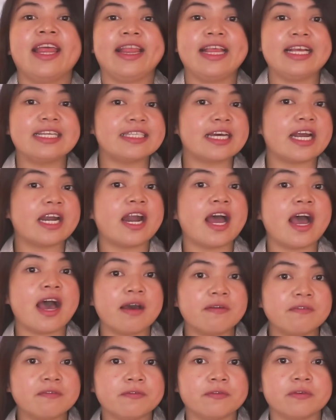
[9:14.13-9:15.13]
These are
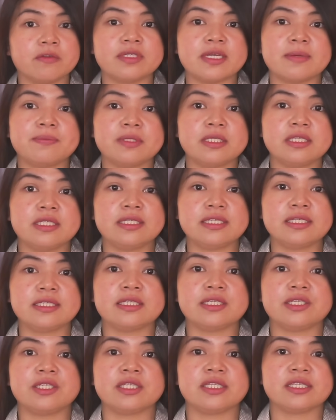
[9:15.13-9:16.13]
harmful substances
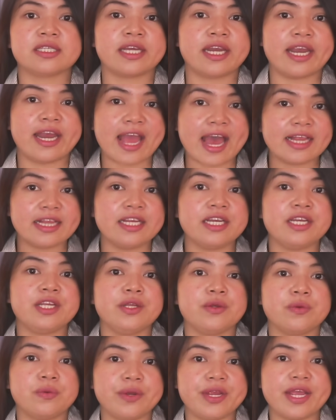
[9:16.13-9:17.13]
such as
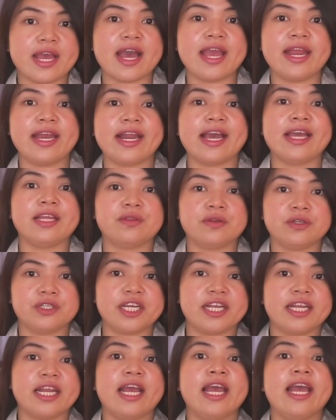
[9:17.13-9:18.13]
creatinine, urea, and
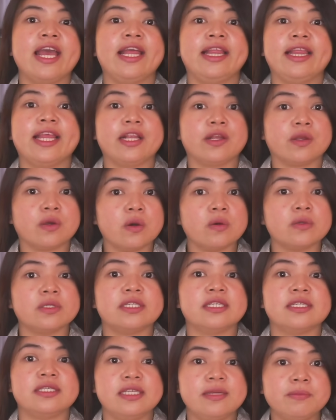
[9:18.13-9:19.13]
nitrogen that cause
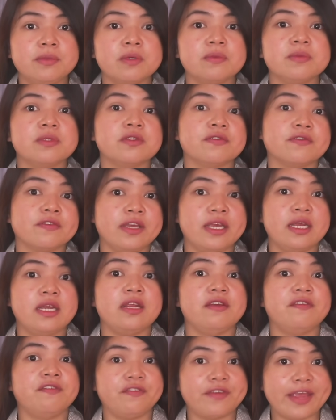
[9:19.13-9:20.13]
the symptoms of
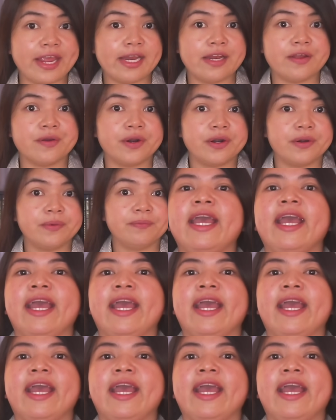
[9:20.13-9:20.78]
kidney failure.